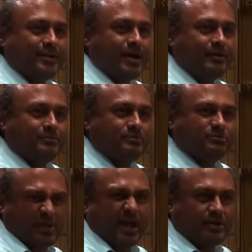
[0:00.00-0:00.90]
not
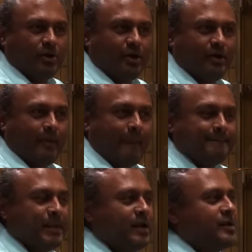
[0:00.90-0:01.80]
that good.
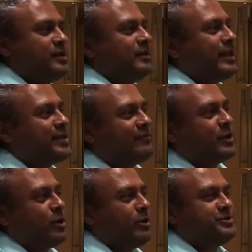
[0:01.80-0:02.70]
Let's have the
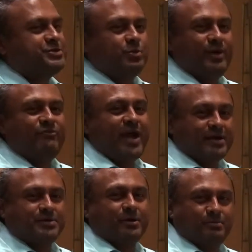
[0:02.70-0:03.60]
courage to
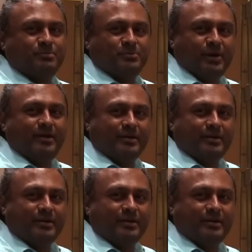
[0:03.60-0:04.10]
refactor, right?